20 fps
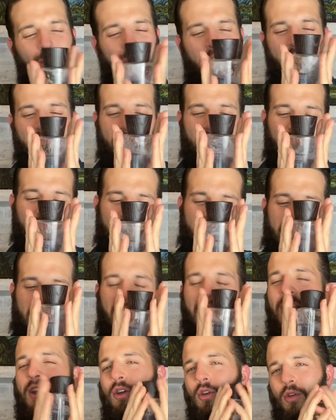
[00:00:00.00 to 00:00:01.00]
It's just
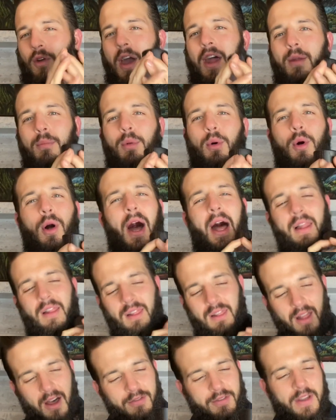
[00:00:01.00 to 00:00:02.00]
incredible. I
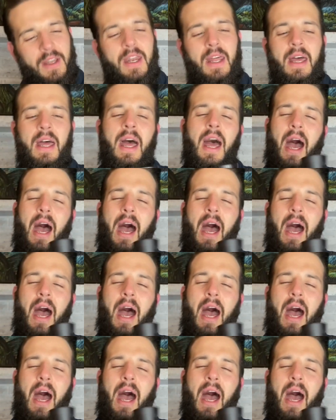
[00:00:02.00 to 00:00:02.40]
love it.